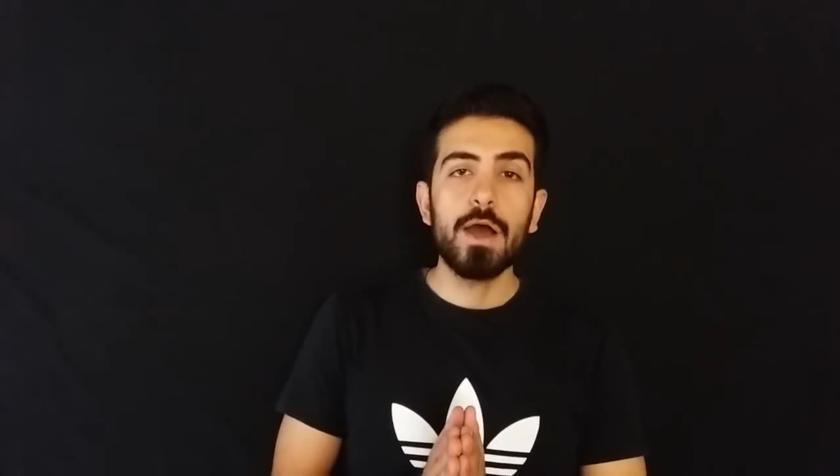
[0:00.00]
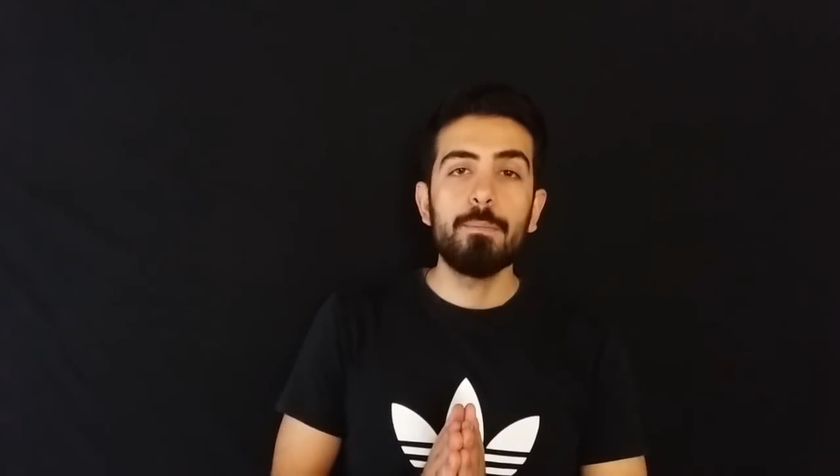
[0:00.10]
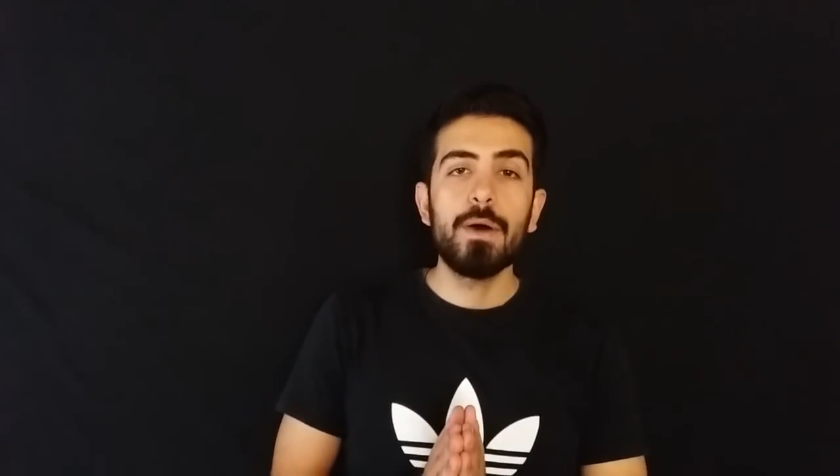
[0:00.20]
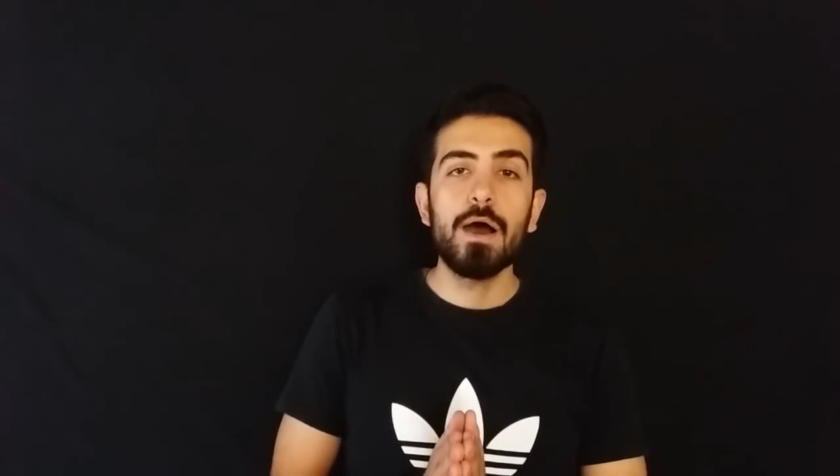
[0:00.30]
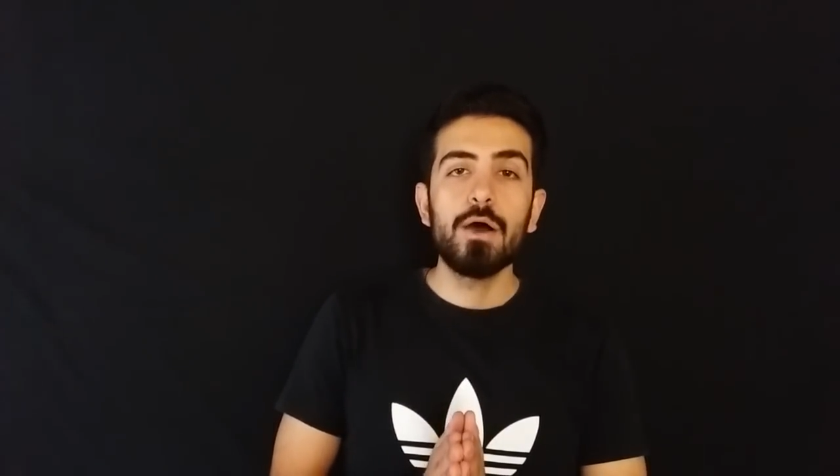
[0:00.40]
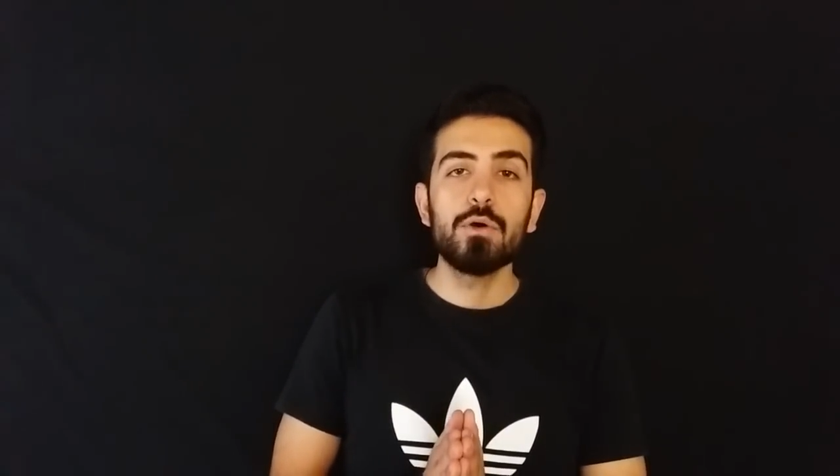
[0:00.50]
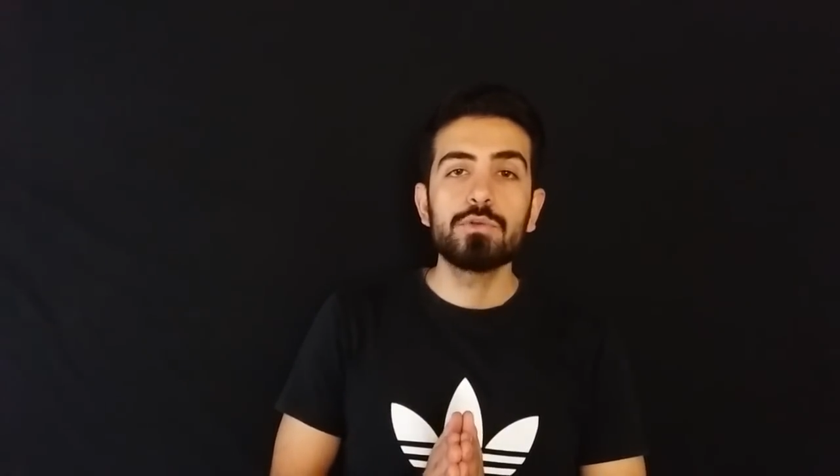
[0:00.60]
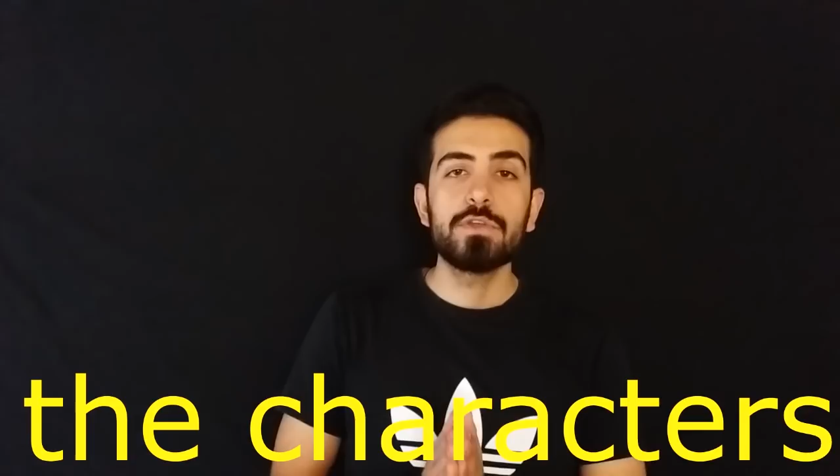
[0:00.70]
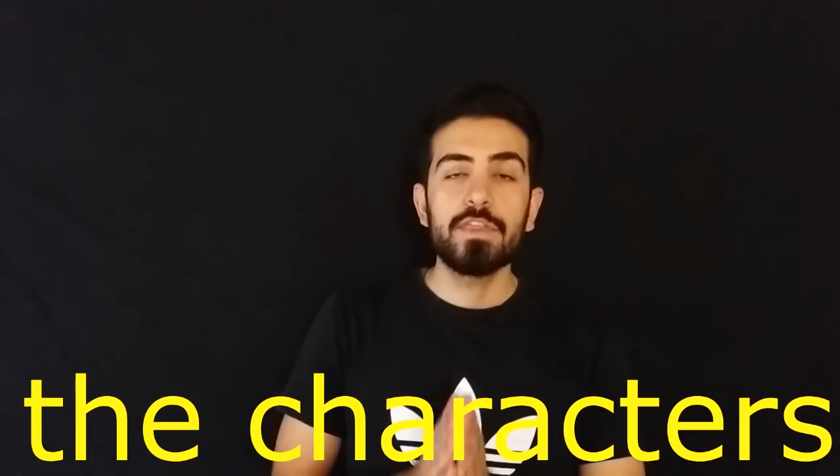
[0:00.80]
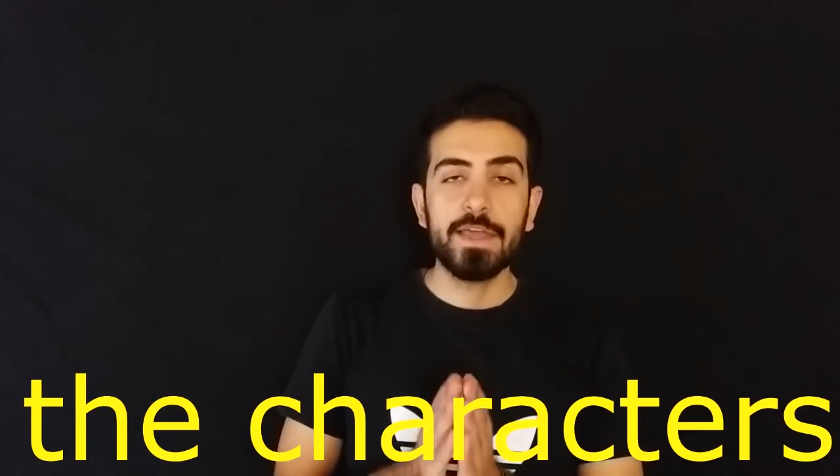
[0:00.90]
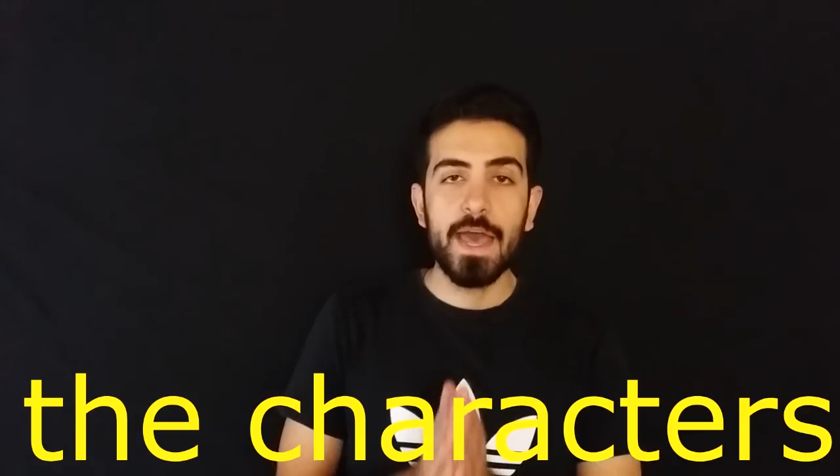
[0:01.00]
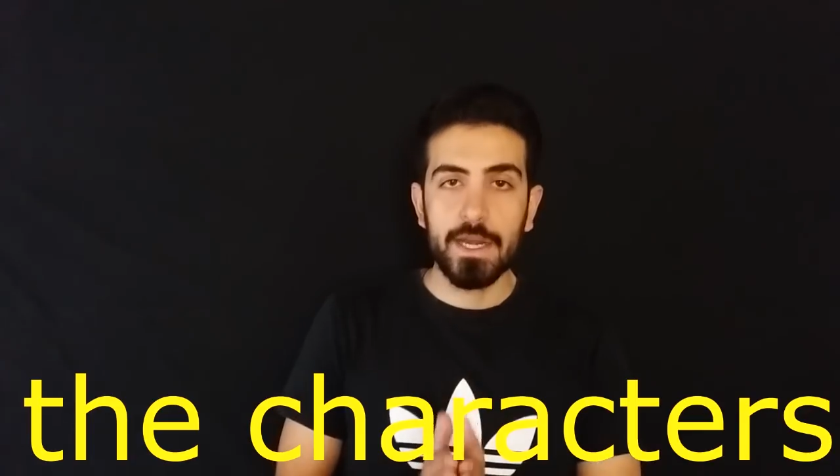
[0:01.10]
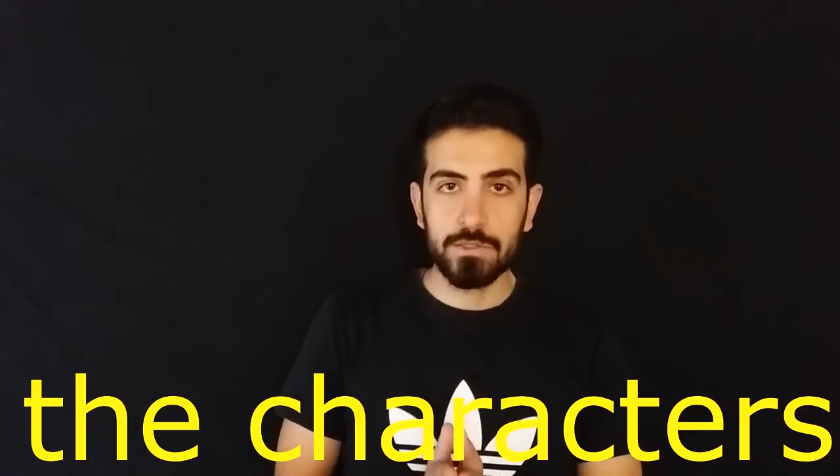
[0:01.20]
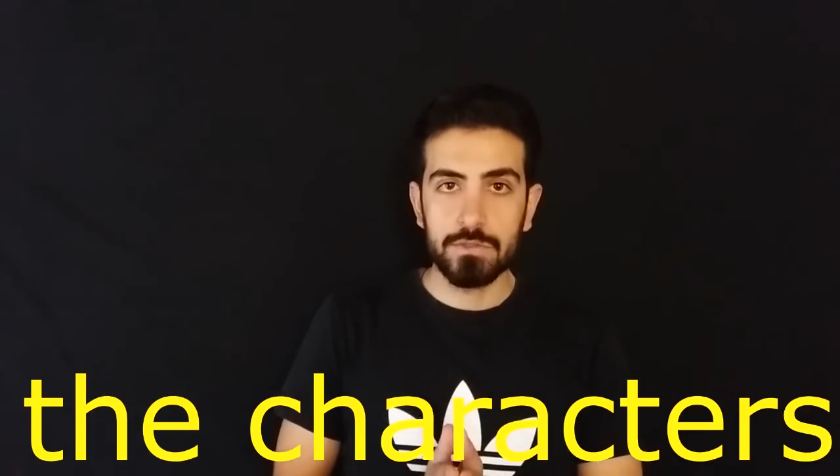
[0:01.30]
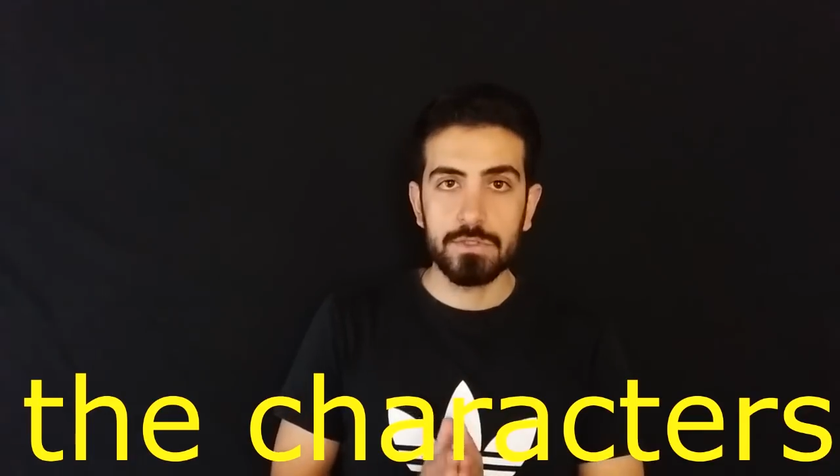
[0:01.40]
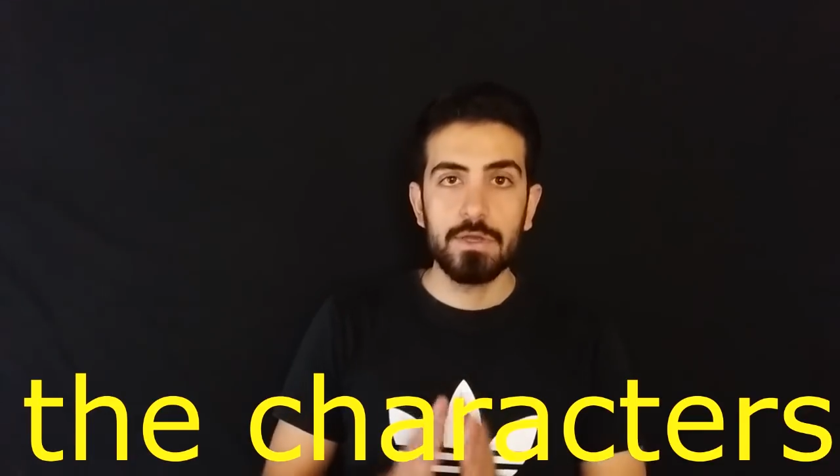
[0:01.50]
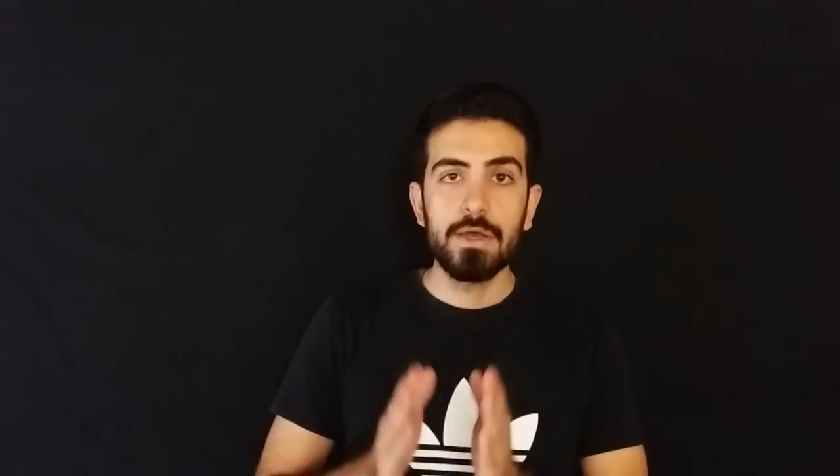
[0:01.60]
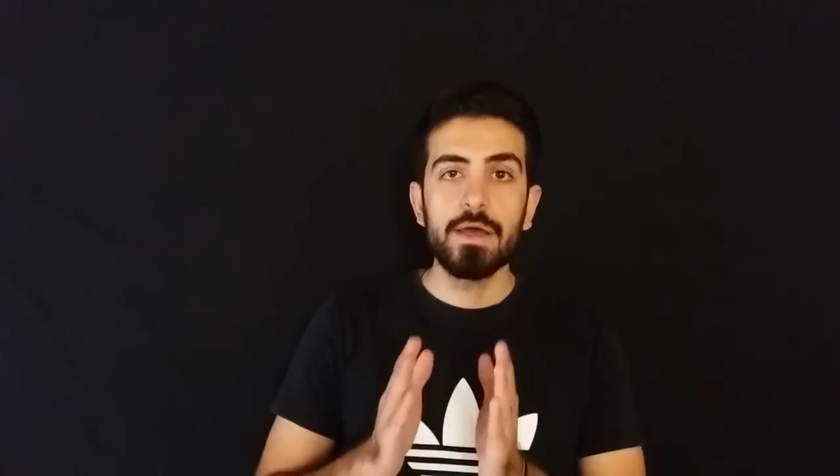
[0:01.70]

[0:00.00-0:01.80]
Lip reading: about the characters.